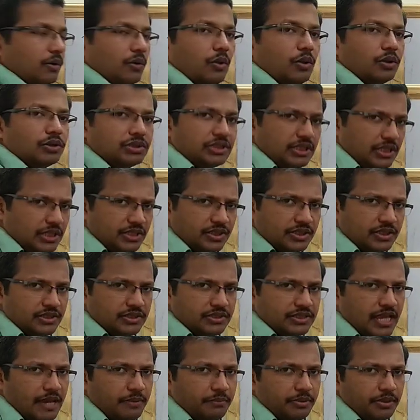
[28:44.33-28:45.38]
oxidation
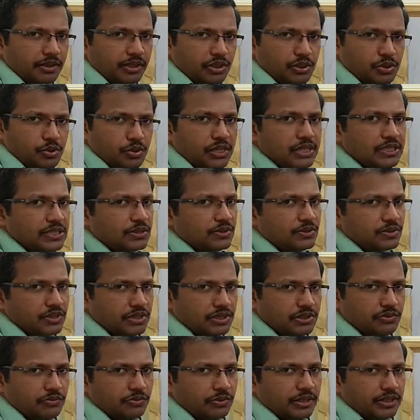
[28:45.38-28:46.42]
is happening to
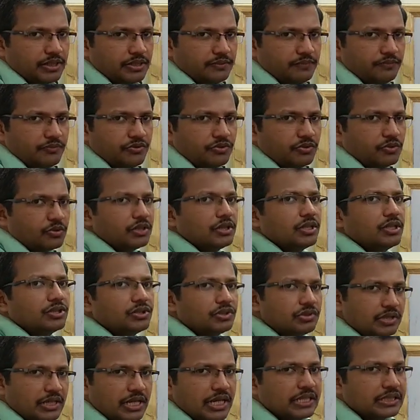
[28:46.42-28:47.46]
isocitrate. So
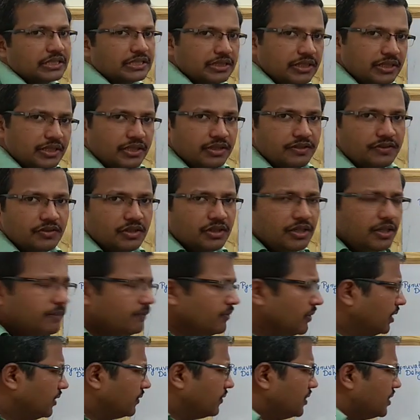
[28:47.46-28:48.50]
redox reaction is
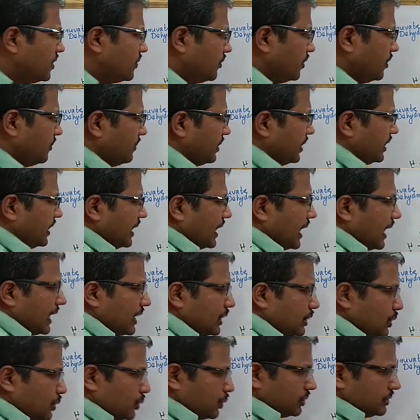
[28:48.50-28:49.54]
there. So it will be
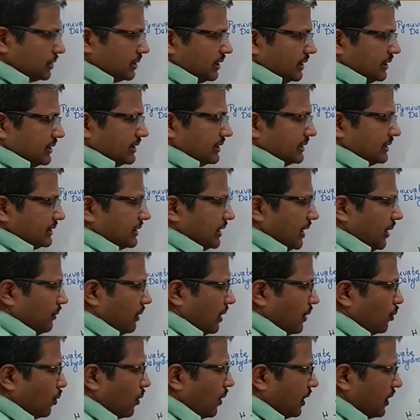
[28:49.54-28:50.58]
dehydrogenase enzyme.
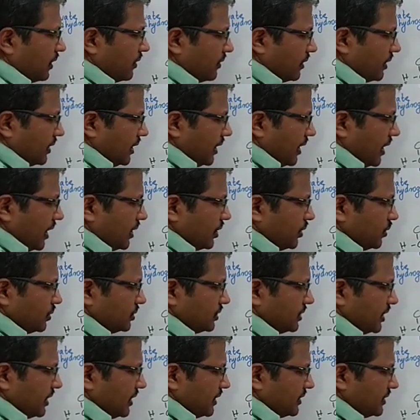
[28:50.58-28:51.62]
And what will
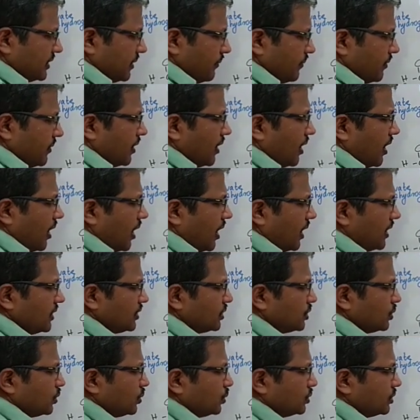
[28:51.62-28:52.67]
dehydrogenase?
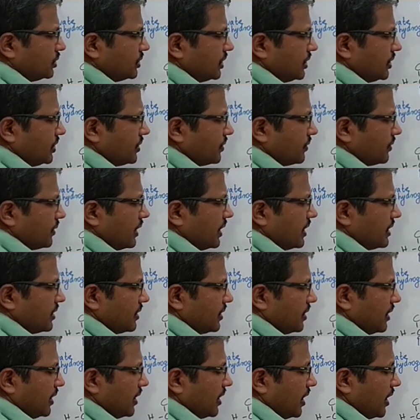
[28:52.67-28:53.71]

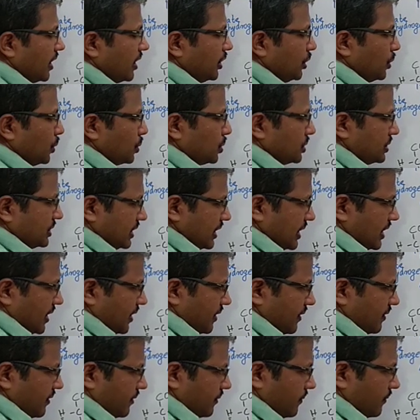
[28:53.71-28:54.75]
Isocitrate
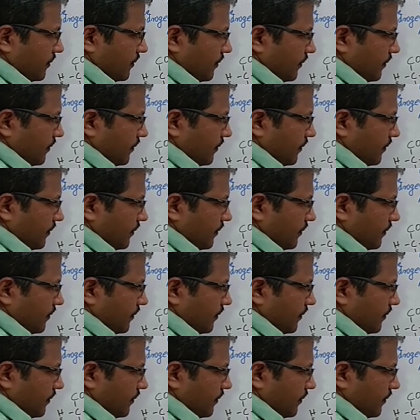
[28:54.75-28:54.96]
dehydrogenase.